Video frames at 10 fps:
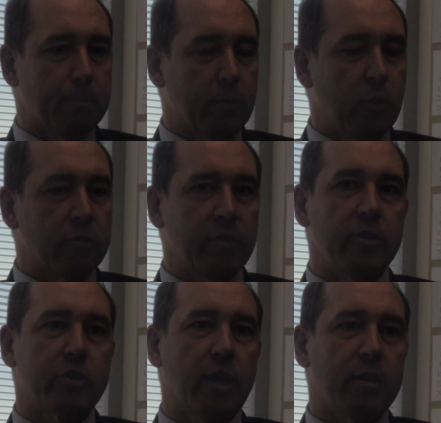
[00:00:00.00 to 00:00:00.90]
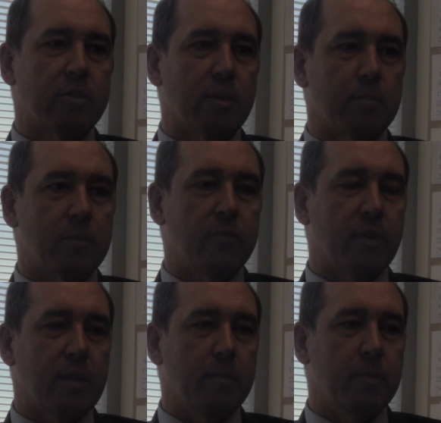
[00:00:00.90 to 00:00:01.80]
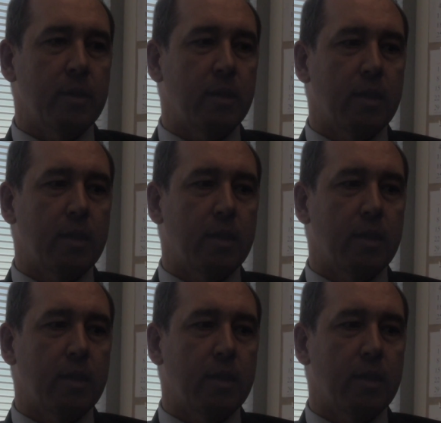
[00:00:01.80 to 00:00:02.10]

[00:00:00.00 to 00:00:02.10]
long-range concept development.